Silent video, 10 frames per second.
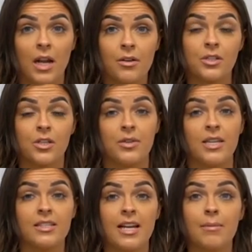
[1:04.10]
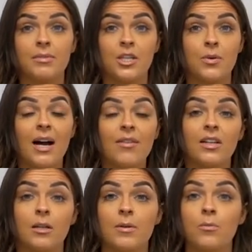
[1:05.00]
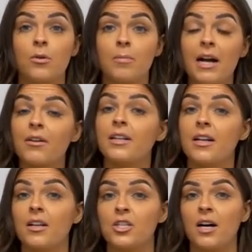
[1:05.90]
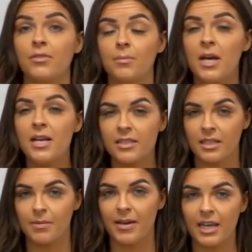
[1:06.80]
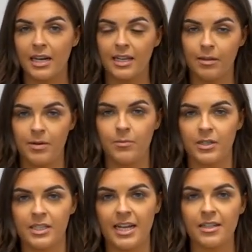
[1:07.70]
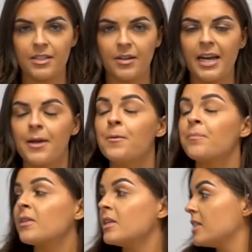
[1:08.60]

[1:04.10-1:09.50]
them closer to the exams, you have a little bit more background knowledge of them so they make a little bit more sense, okay?